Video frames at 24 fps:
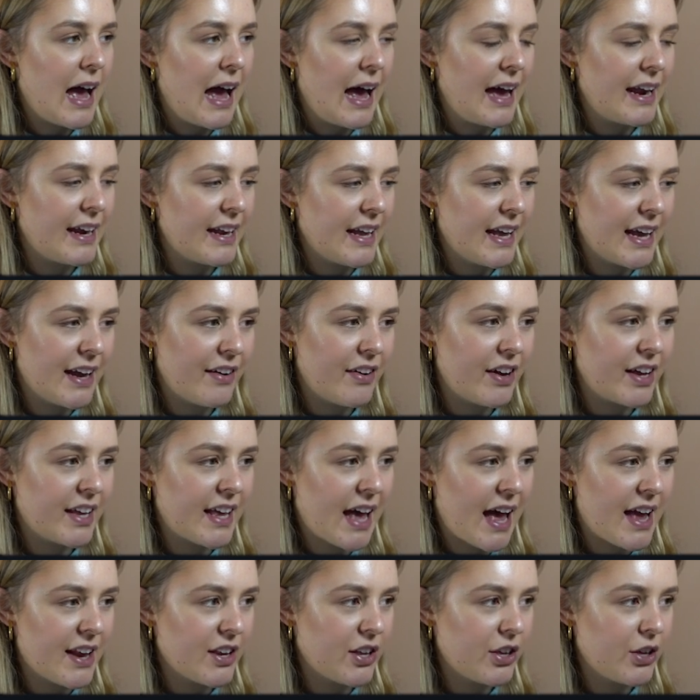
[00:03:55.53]
And here
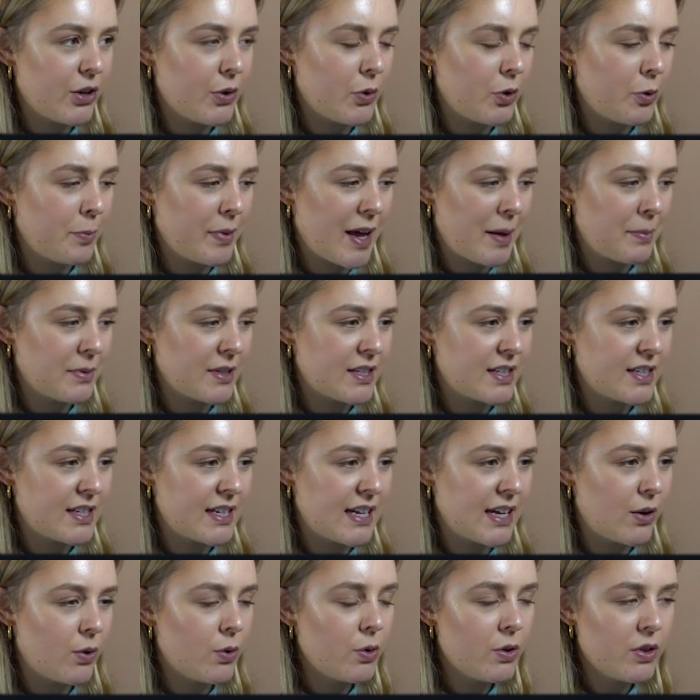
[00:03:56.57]
again, you'll be able to
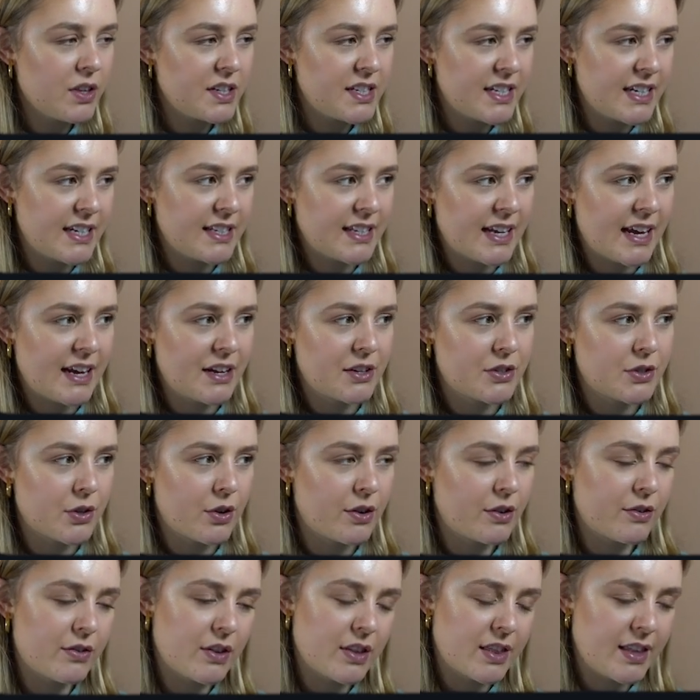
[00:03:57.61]
see all the details
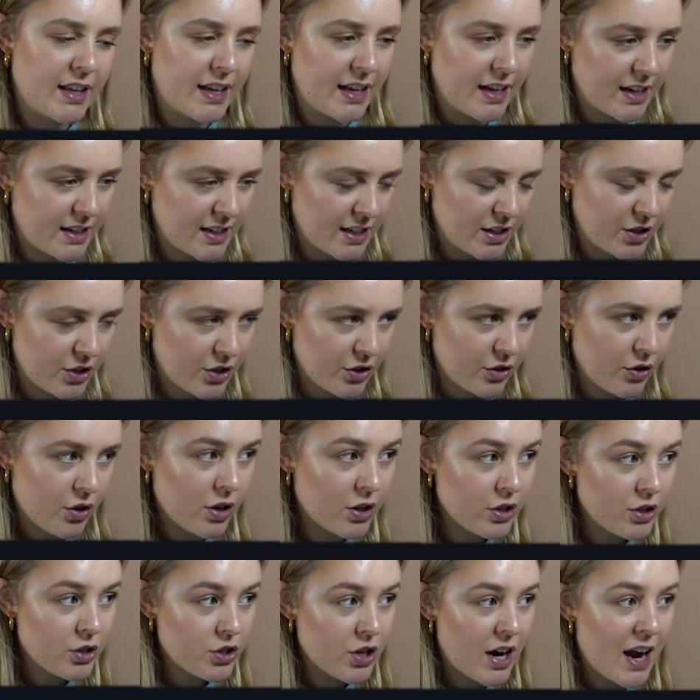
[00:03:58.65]
of the addition
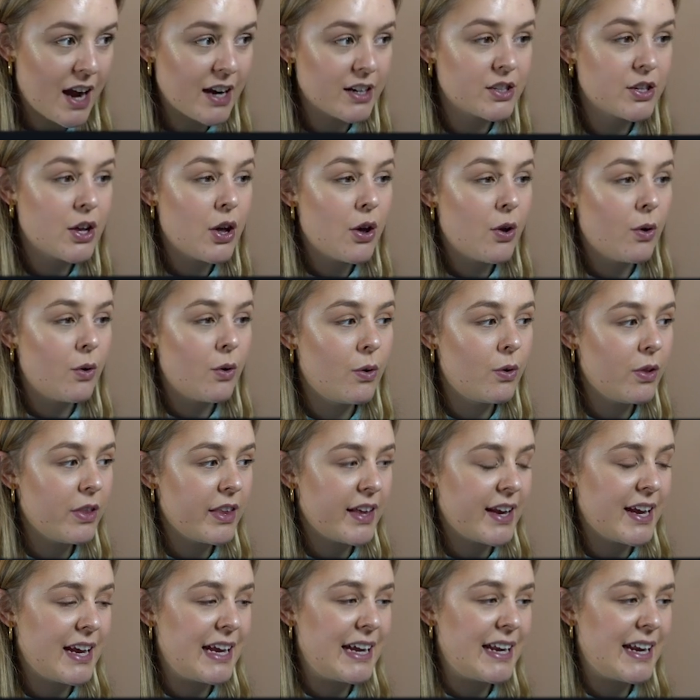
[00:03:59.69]
contract. All
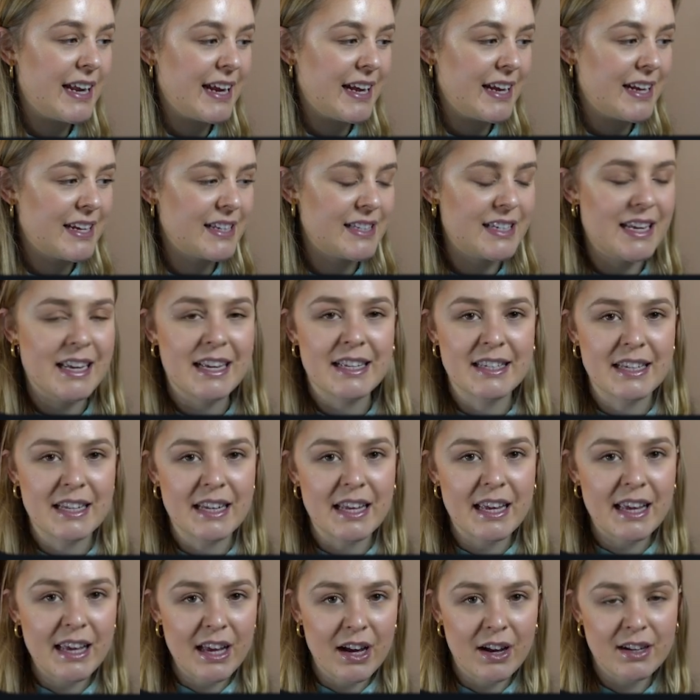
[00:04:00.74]
it is is
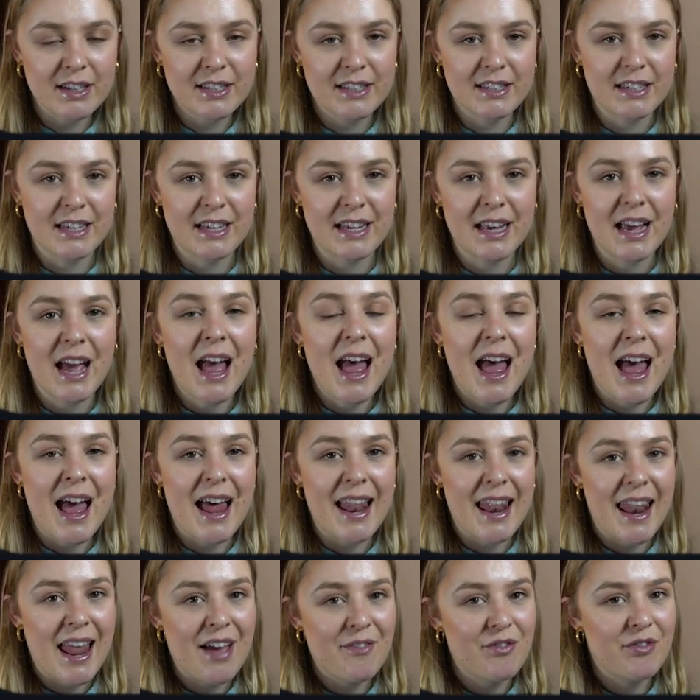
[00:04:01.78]
an E R C
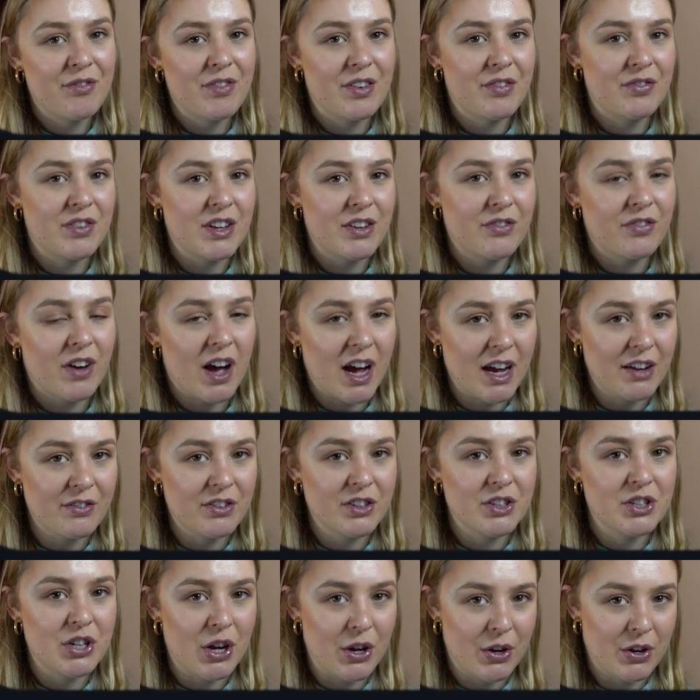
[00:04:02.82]
eleven
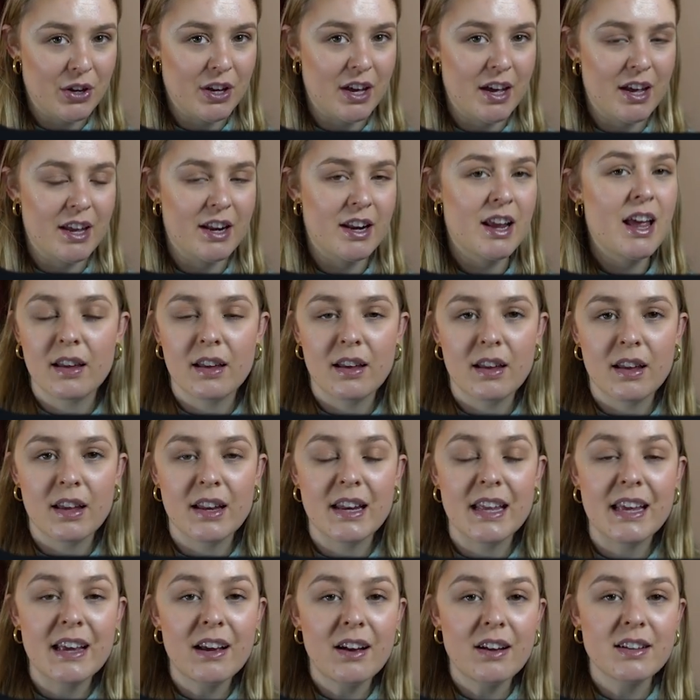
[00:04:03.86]
fifty-five token.
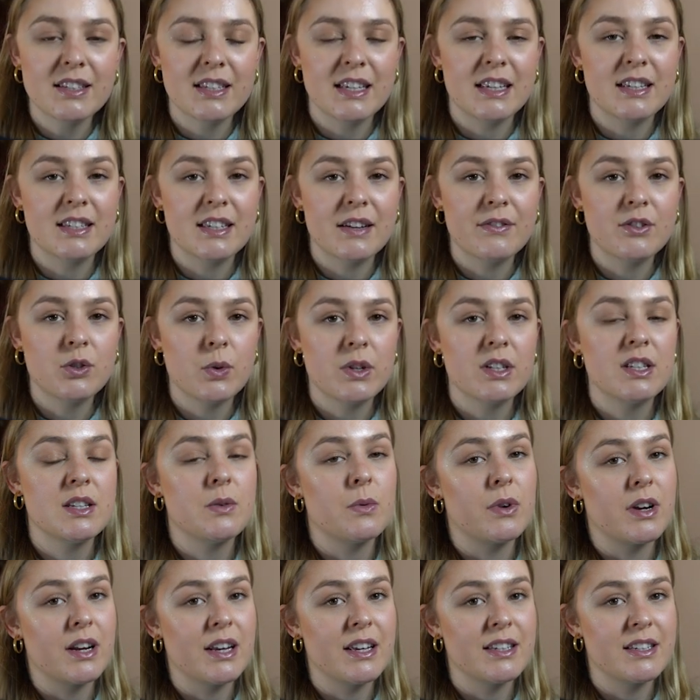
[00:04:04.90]
An E R C seven
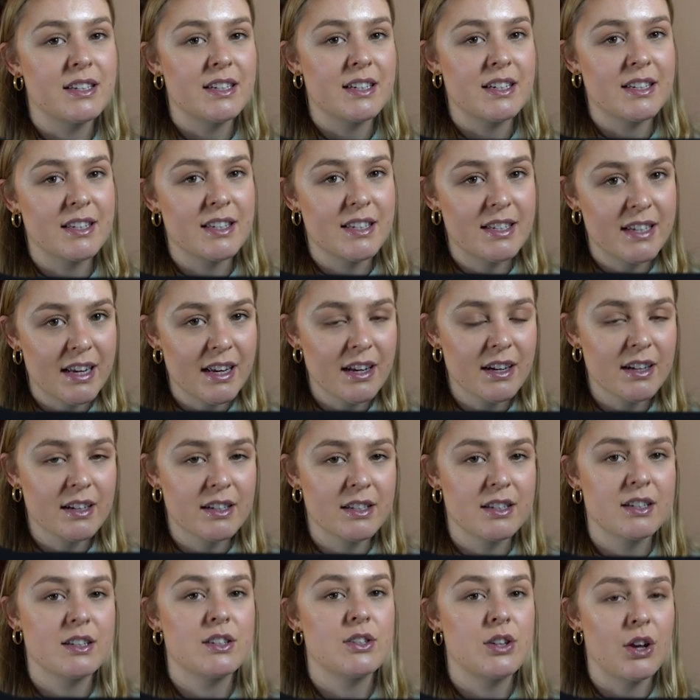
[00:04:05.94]
twenty-one is a
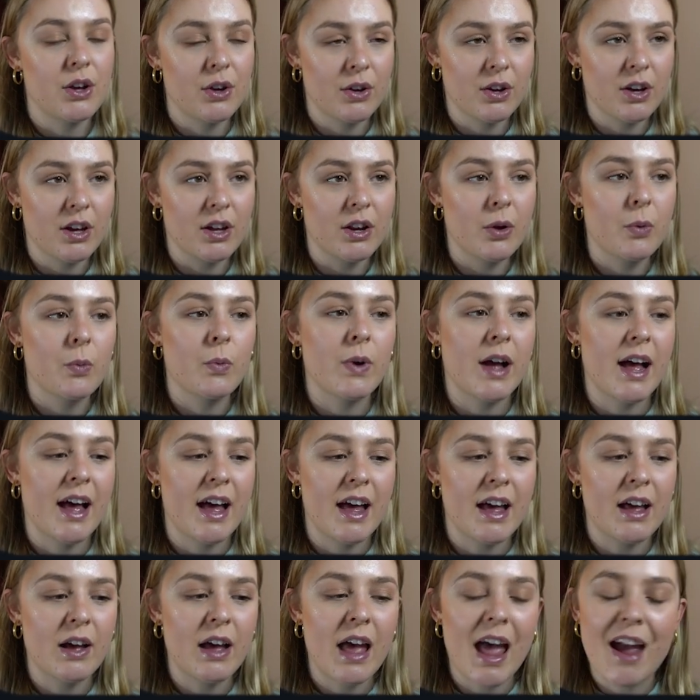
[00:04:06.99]
distinct token
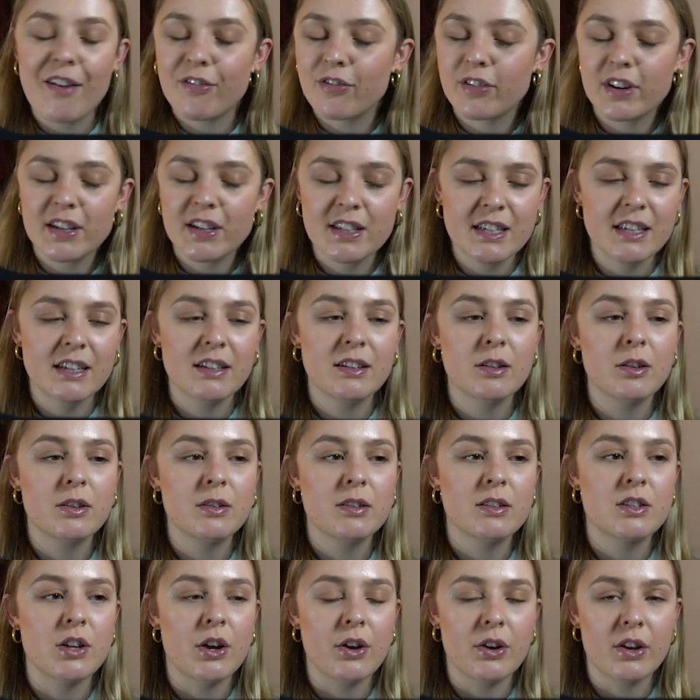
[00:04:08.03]
where every single
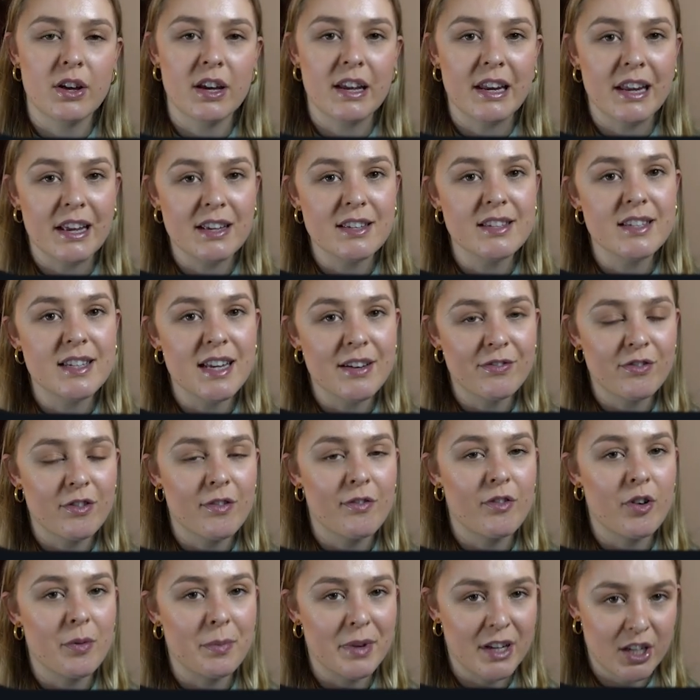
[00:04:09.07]
token is
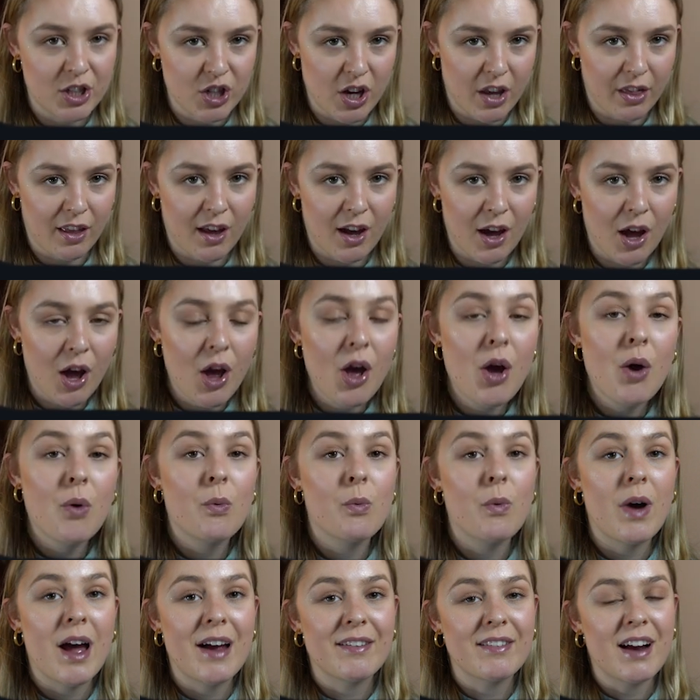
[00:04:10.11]
different from each other.
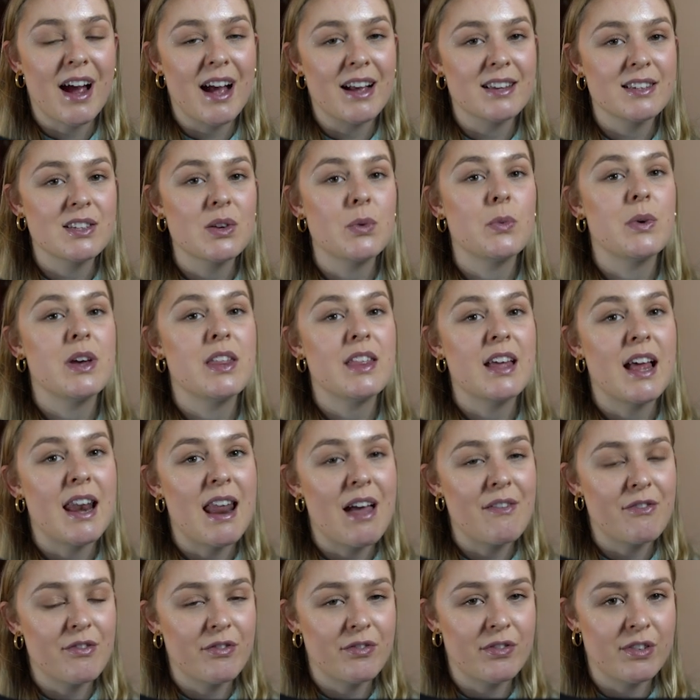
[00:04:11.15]
Whereas with
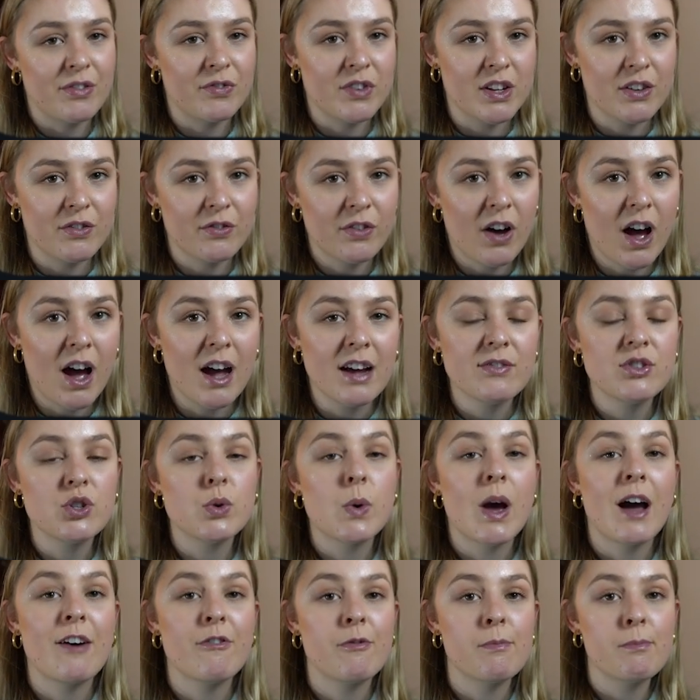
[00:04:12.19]
eleven fifty-fives, you
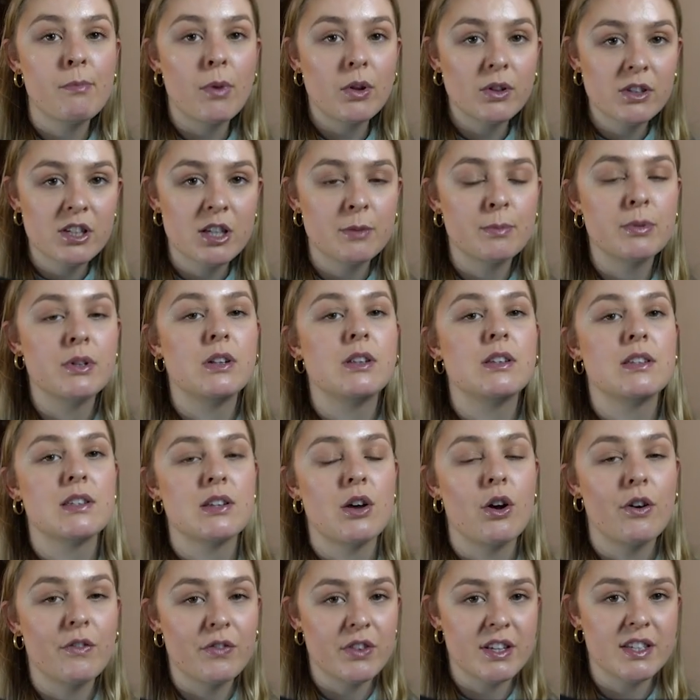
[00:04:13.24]
have multiples
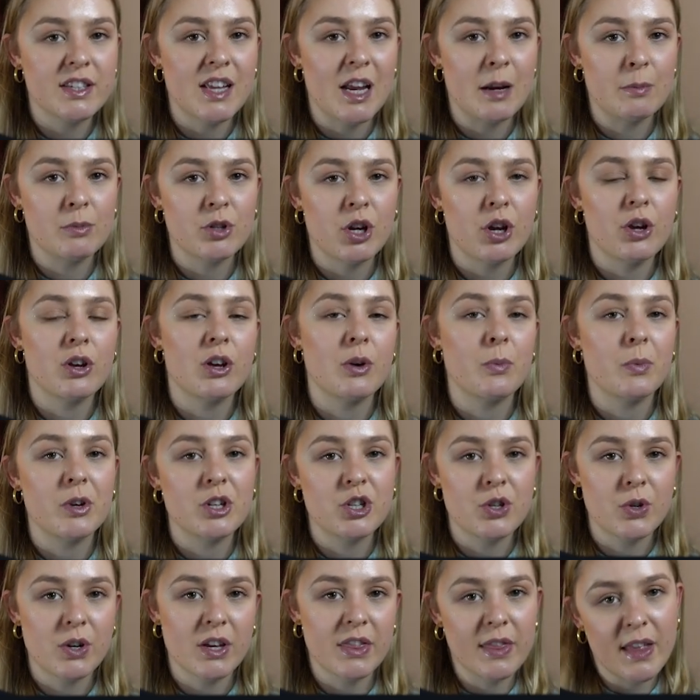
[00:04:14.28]
of the same token,
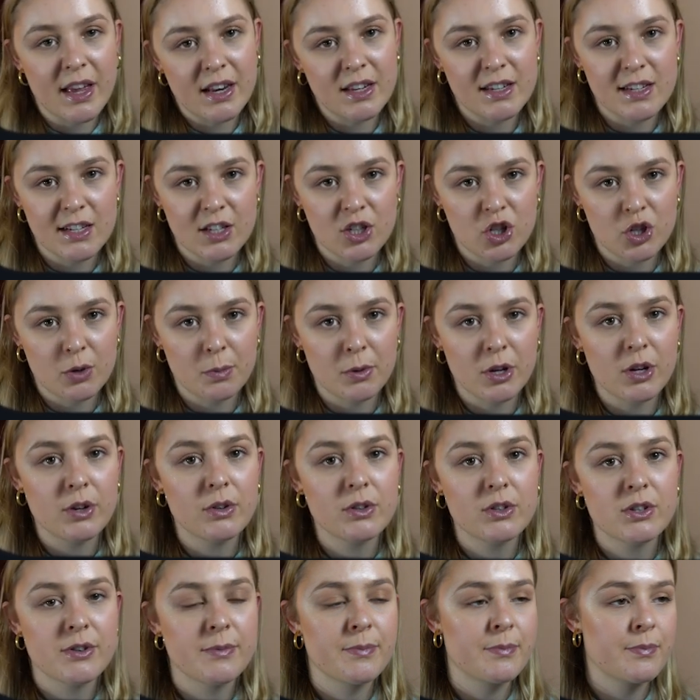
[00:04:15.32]
which you can then
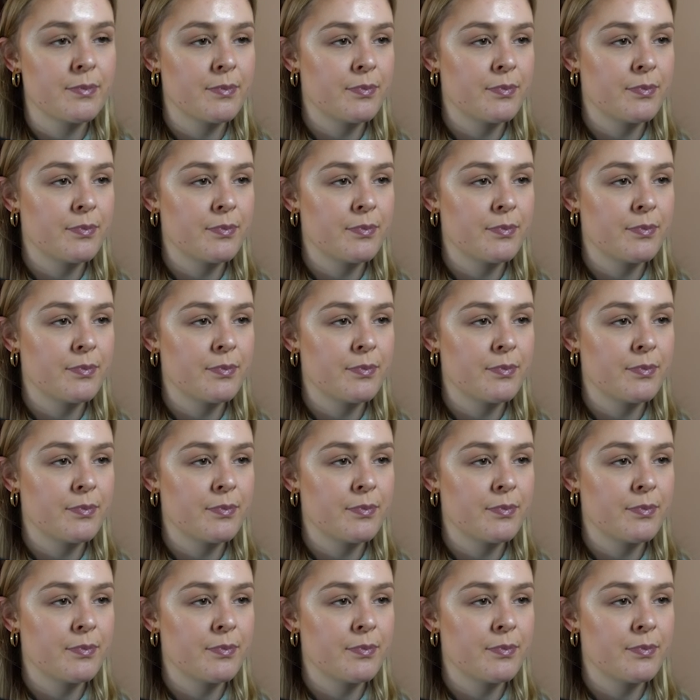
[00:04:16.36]
distribute.